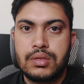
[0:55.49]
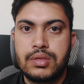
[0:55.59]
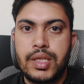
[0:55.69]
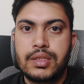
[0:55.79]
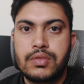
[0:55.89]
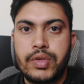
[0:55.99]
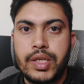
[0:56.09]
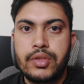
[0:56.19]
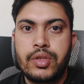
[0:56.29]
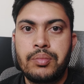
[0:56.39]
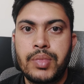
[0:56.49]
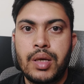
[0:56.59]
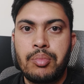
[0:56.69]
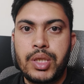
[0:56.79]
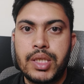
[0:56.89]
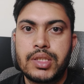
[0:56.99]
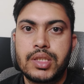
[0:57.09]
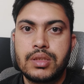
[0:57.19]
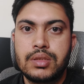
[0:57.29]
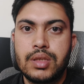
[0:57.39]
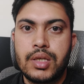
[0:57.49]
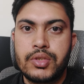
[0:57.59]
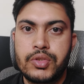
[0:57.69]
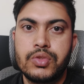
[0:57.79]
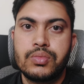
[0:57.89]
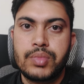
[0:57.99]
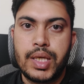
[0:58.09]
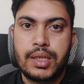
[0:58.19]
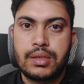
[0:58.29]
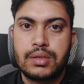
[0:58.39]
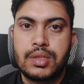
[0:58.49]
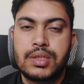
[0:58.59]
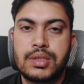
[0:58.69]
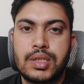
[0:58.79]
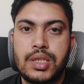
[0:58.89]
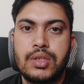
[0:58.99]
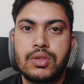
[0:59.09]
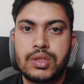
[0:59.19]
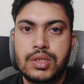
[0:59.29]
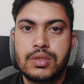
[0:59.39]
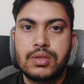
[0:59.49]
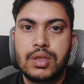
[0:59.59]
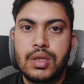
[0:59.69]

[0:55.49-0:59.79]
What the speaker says: that's where your application assume that this key or this